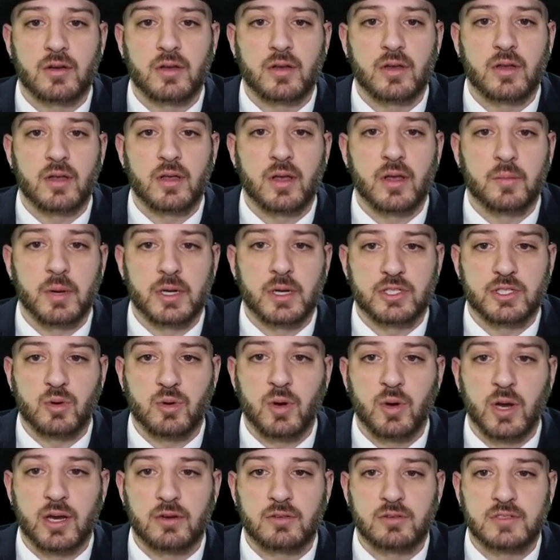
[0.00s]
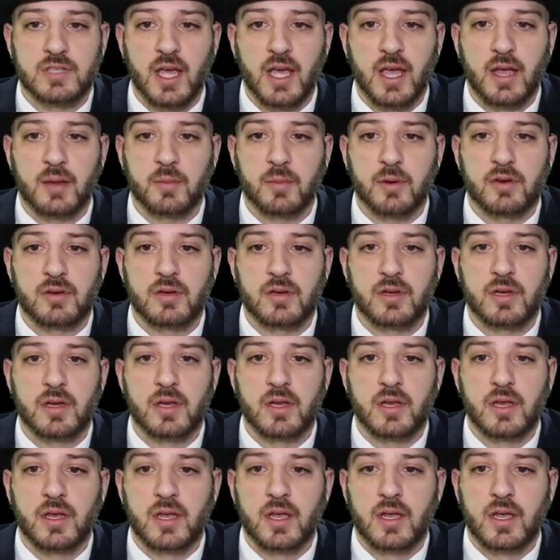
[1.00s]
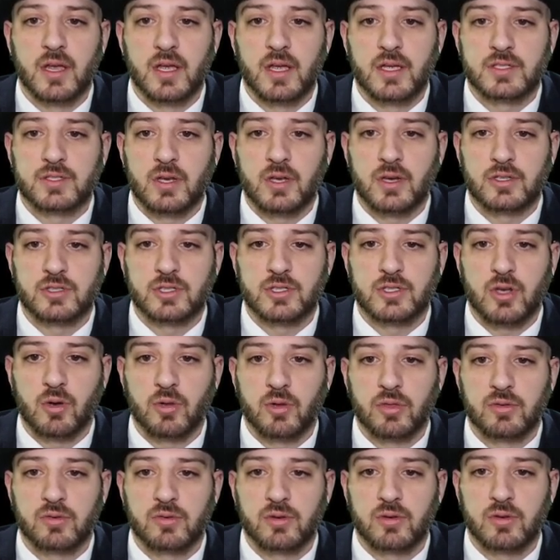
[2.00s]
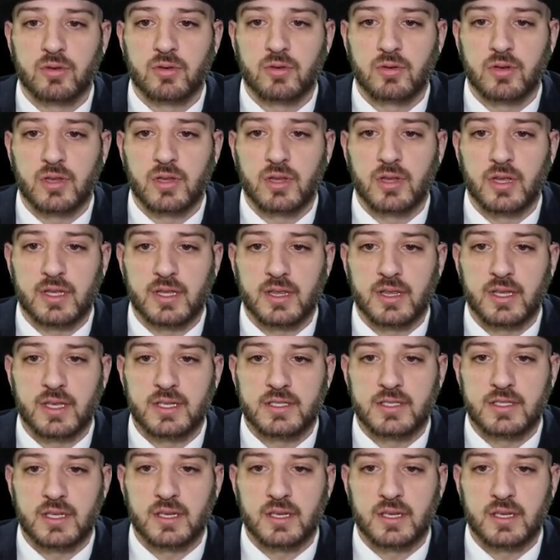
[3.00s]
a much quicker timer. So I'll just go through, click these to